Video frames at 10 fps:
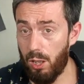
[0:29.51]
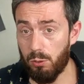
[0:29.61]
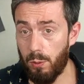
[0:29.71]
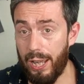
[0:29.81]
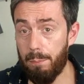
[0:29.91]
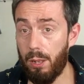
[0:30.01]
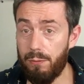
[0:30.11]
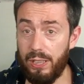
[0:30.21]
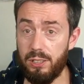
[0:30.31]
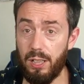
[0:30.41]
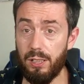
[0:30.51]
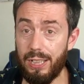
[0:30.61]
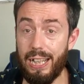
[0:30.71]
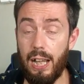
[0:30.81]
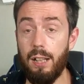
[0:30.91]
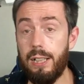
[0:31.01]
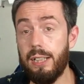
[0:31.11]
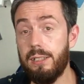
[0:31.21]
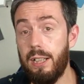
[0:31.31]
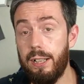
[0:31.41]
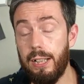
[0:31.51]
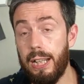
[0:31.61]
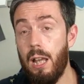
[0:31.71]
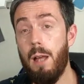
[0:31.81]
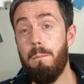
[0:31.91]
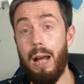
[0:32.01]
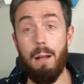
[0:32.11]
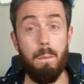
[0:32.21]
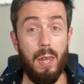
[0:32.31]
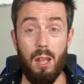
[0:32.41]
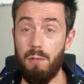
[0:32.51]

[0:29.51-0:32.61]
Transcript: hardware both internally and externally but